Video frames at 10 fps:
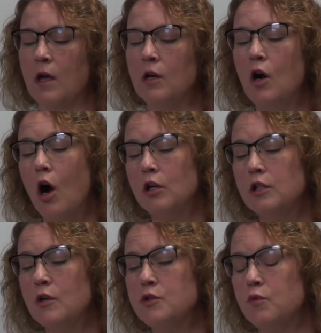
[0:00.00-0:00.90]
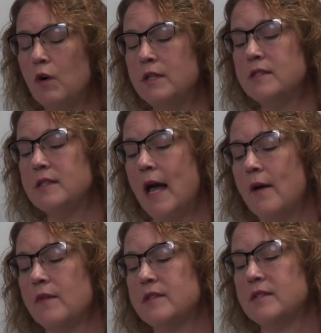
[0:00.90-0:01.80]
Carlos runs
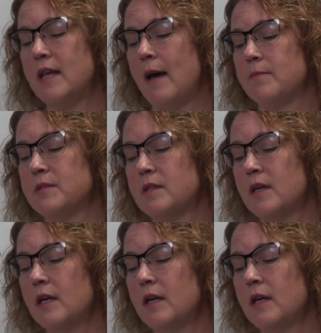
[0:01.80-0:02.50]
down the steps.